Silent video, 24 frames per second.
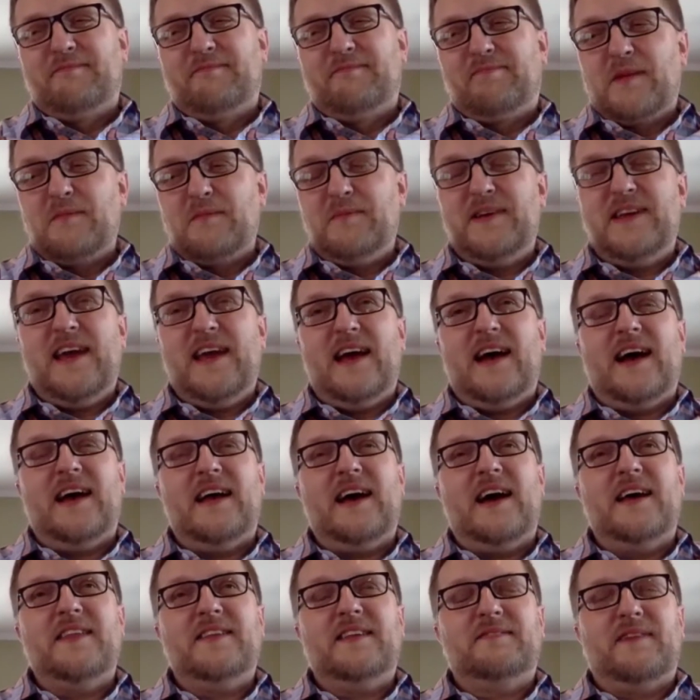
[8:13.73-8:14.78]
But yeah,
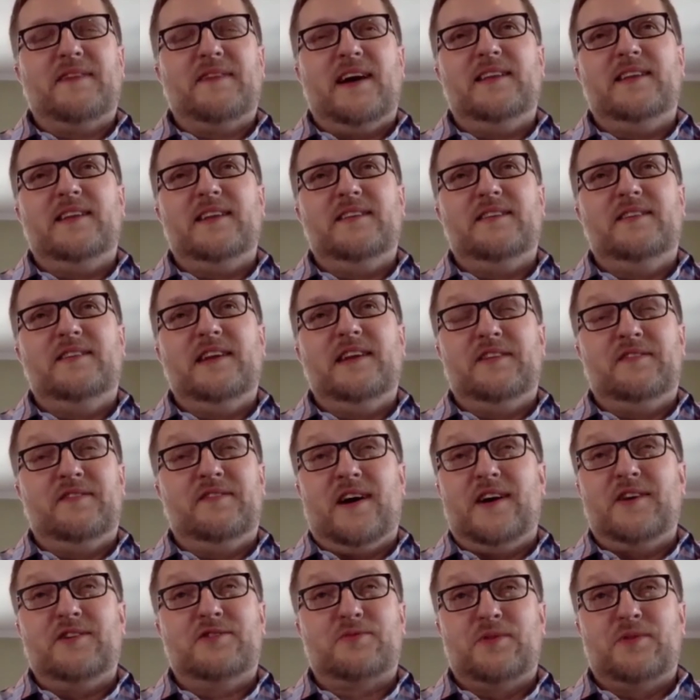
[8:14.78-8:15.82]
I think the
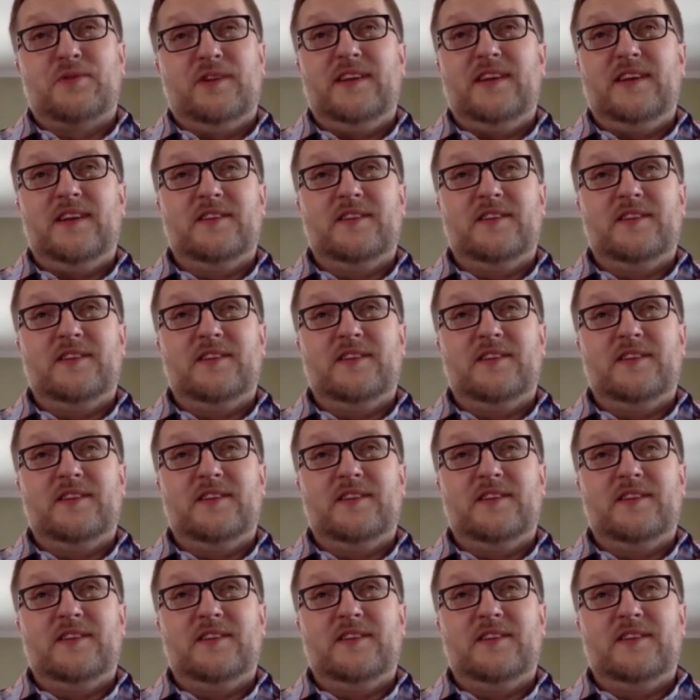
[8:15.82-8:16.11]
advice really